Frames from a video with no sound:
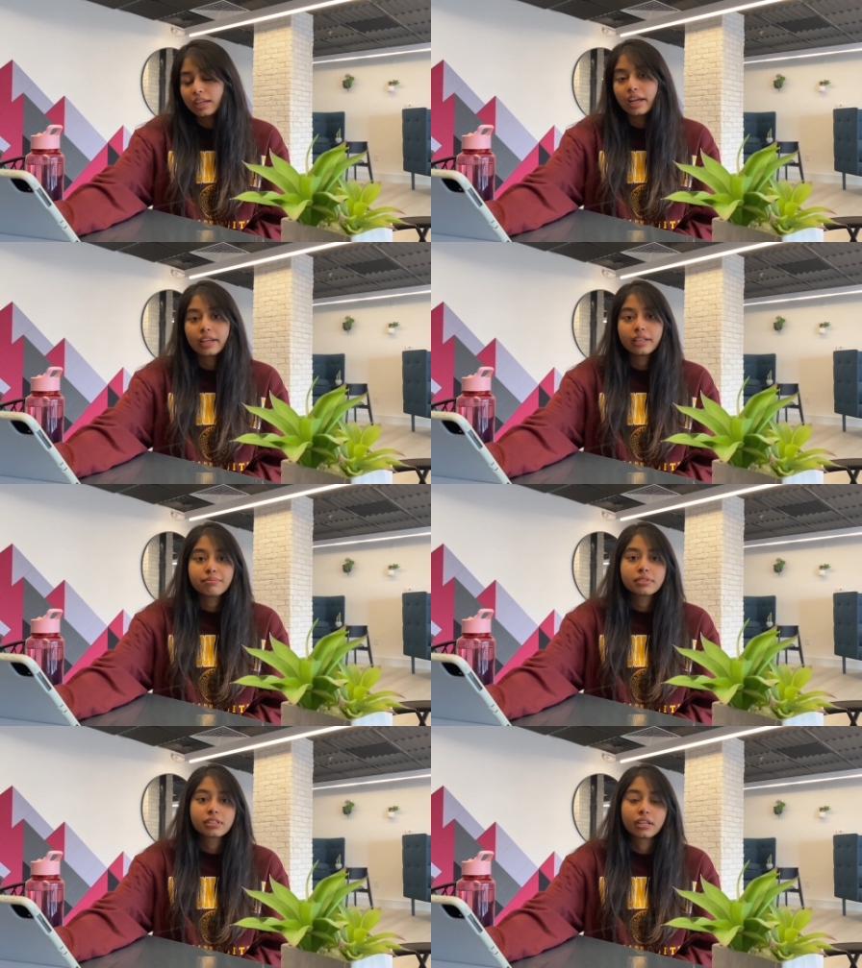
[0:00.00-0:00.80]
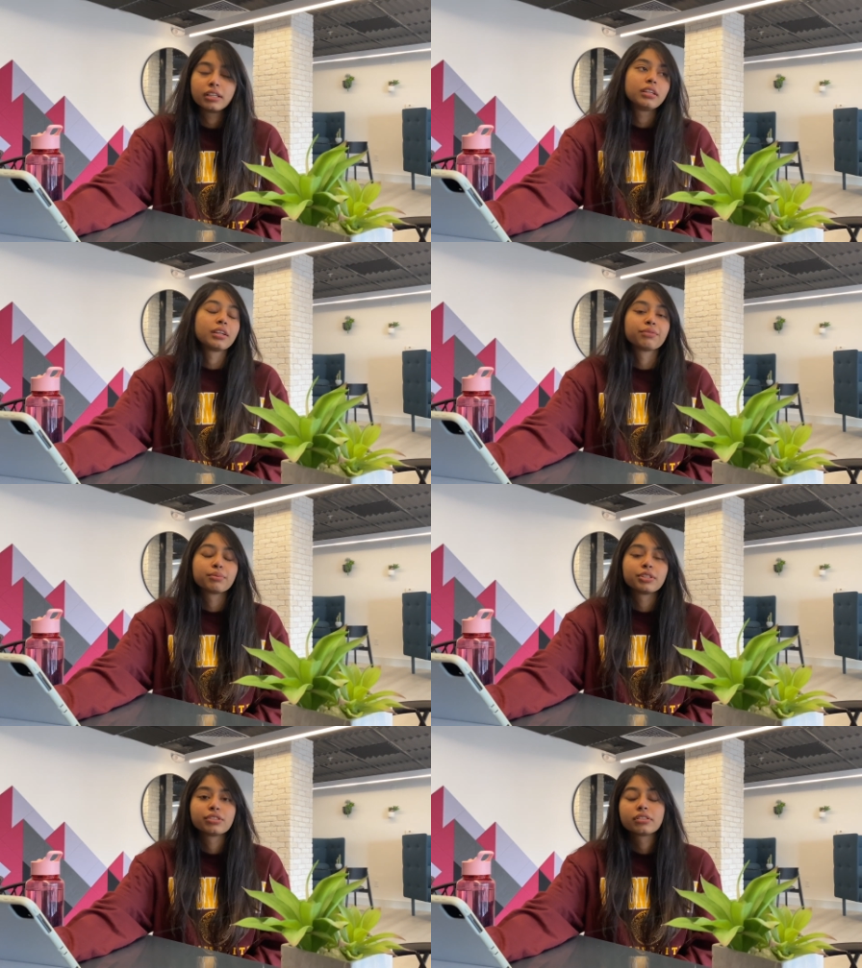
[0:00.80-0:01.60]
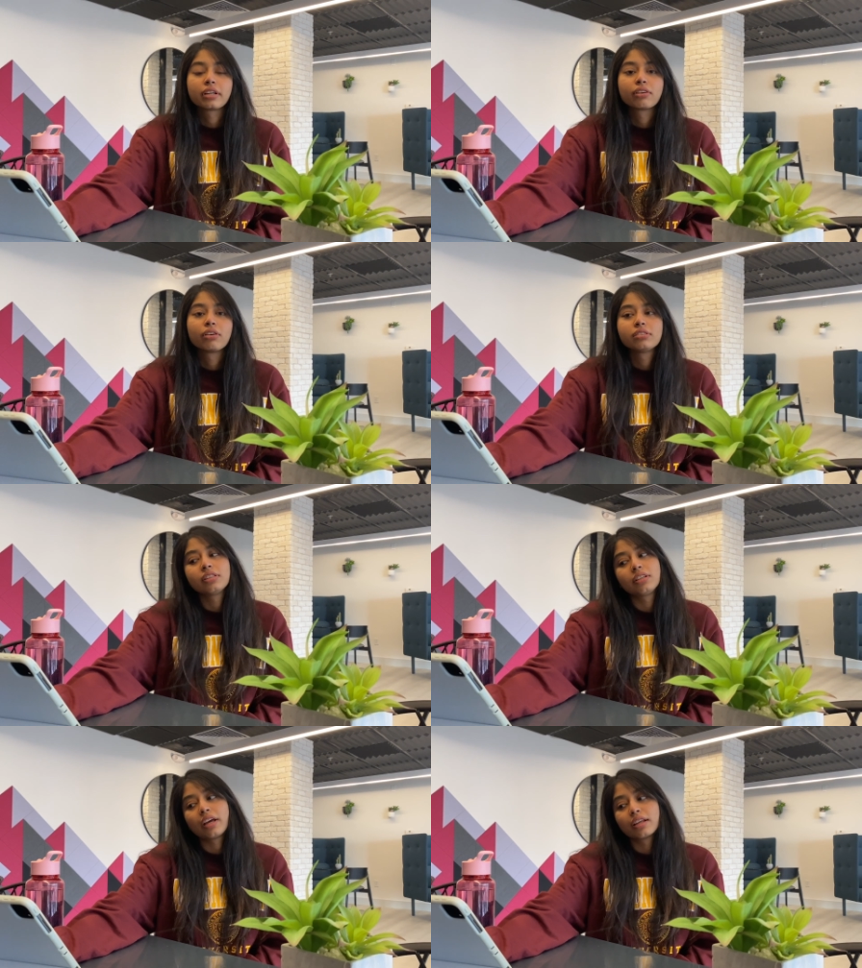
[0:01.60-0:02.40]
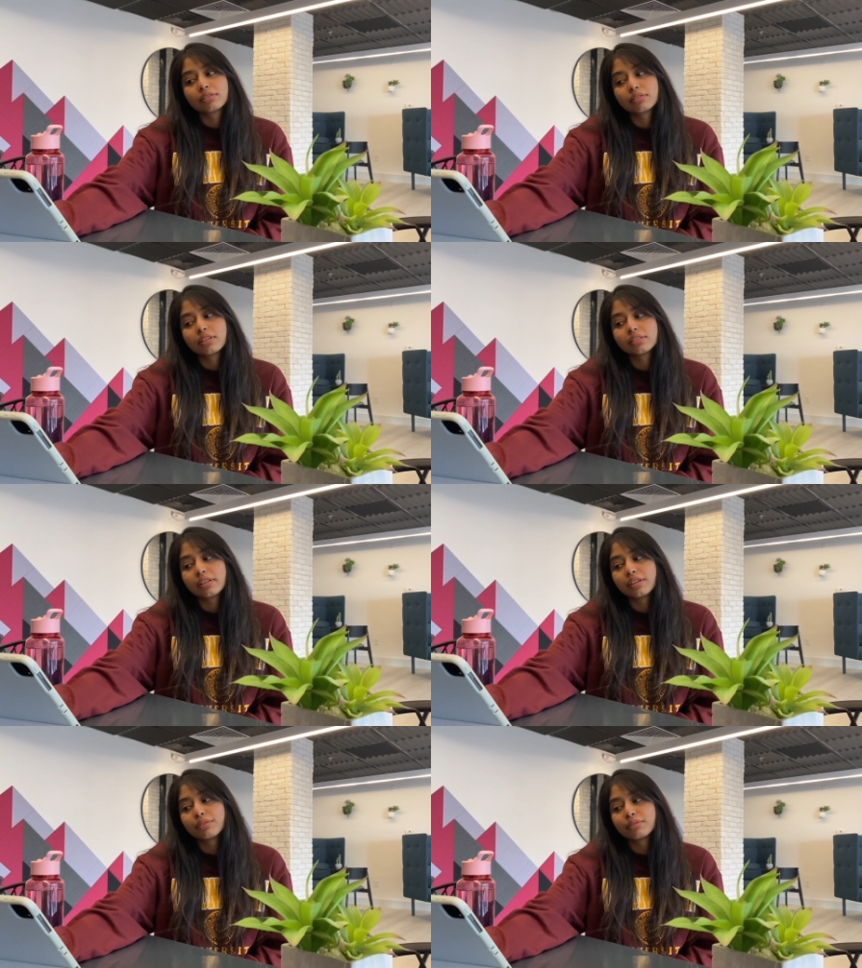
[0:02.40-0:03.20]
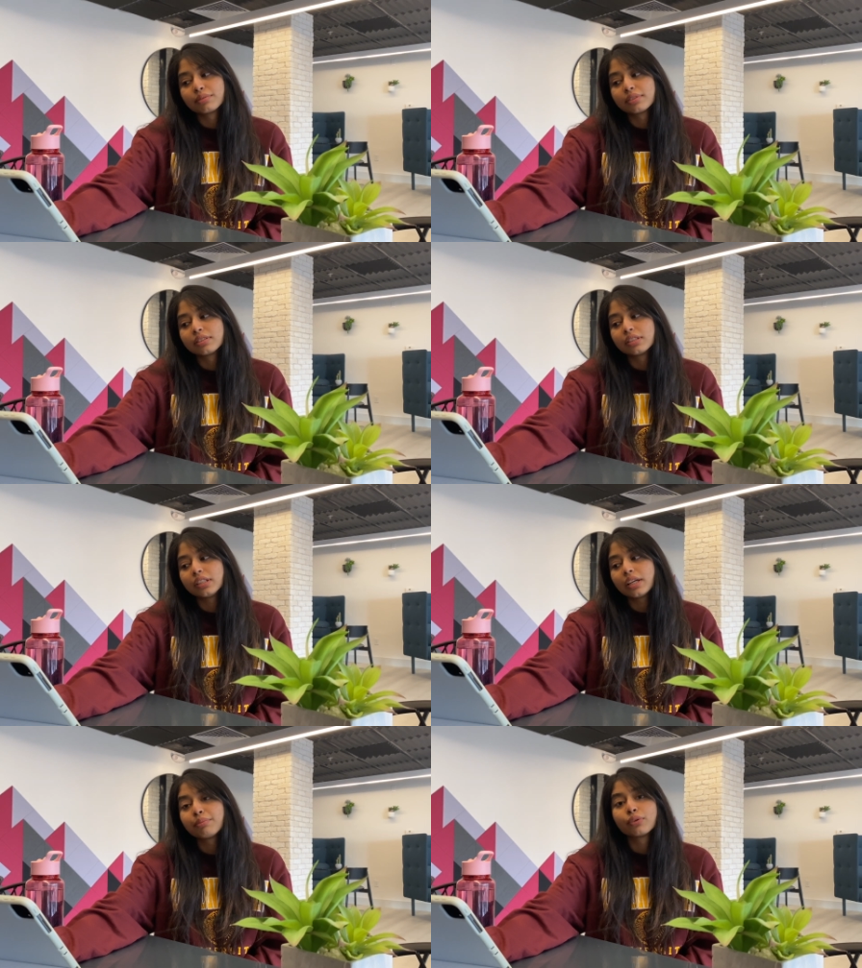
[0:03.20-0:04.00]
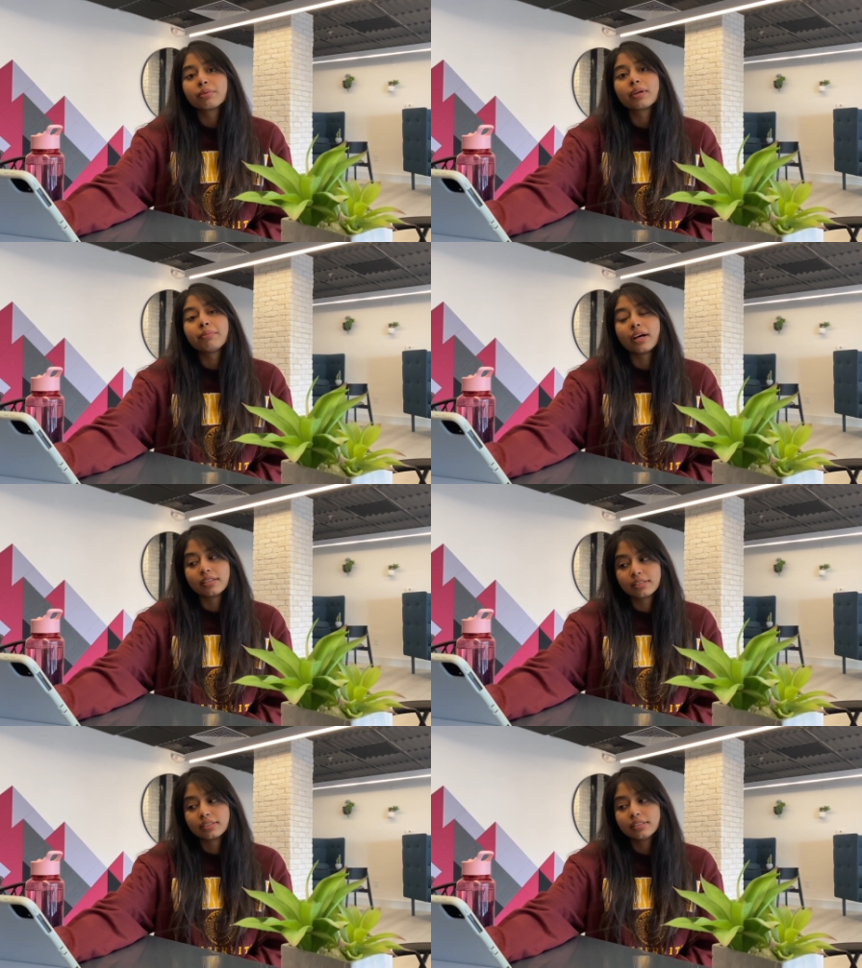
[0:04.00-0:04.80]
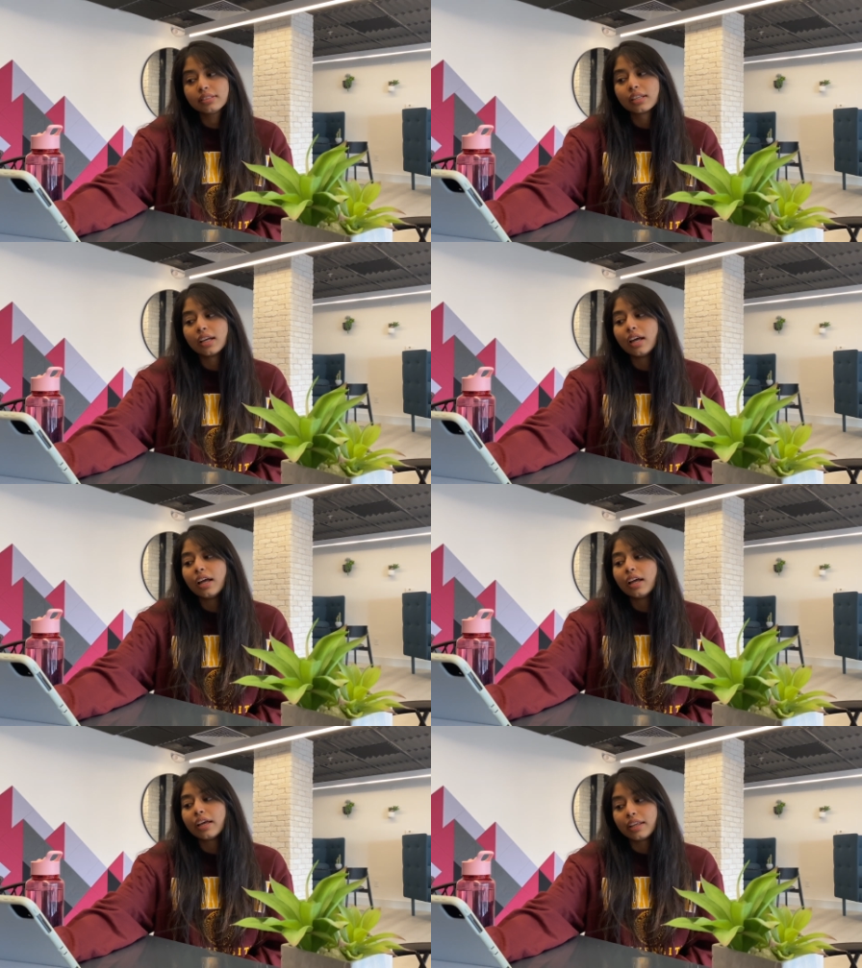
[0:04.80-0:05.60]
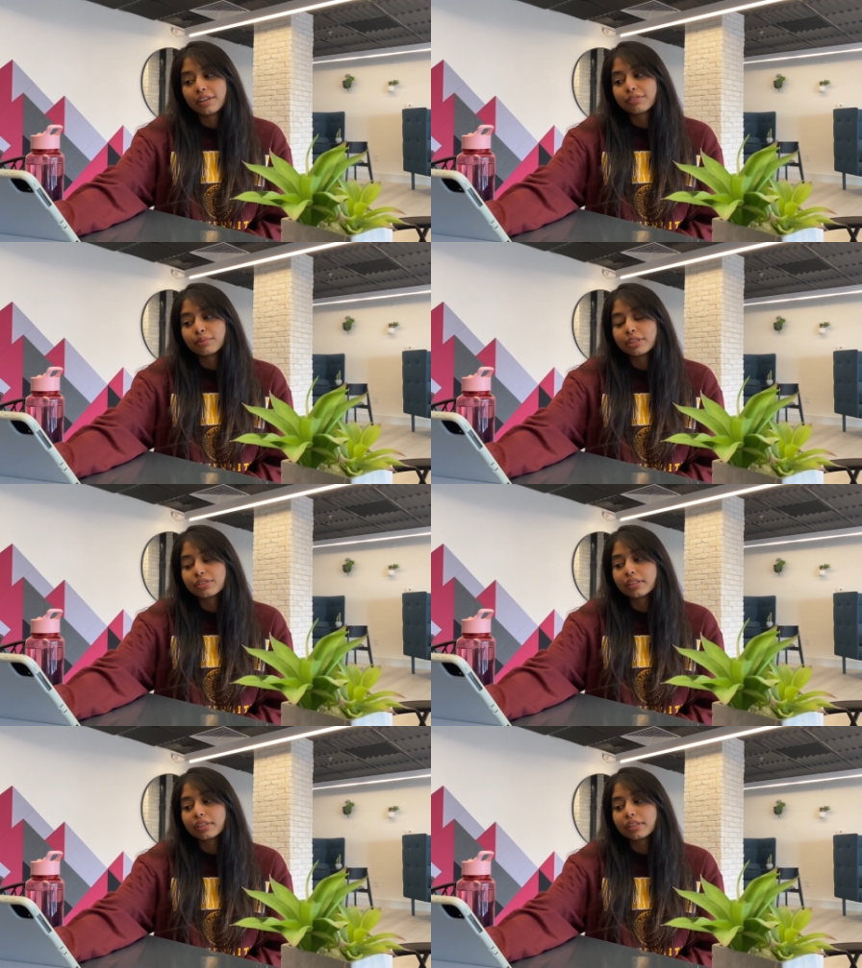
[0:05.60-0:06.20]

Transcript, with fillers: I am studying information technology in Arizona State University. I'm doing my master's in information